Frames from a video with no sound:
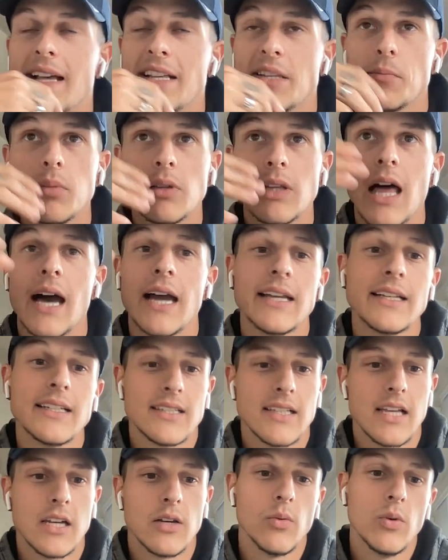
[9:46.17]
as blind
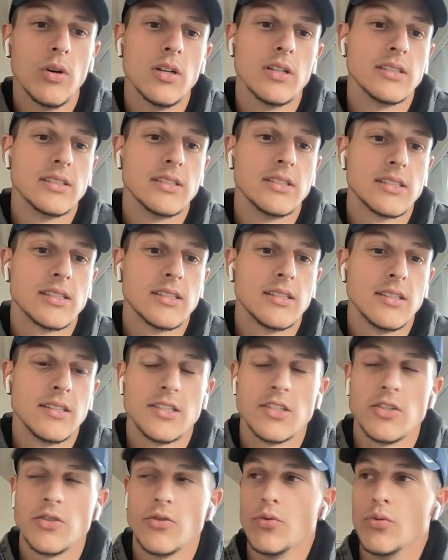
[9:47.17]
as I was
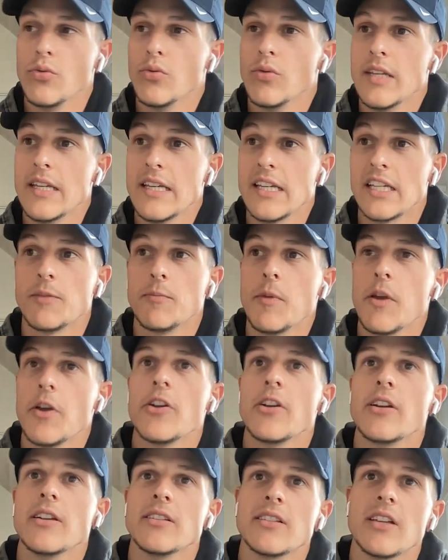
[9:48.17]
to the
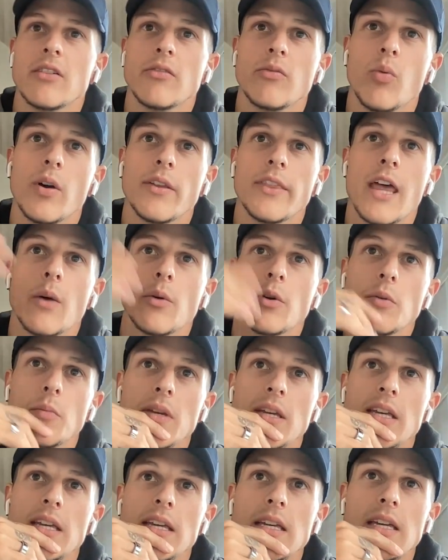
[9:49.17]
experience of what that would
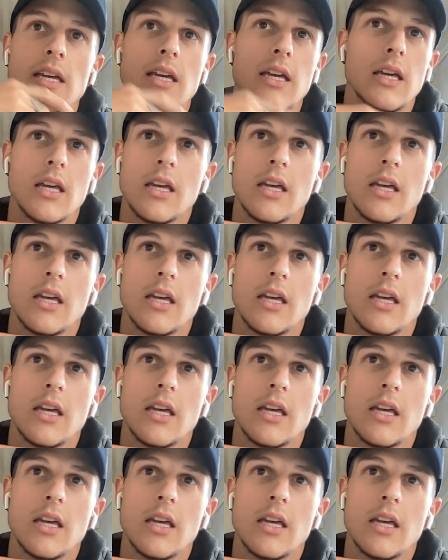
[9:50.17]
be.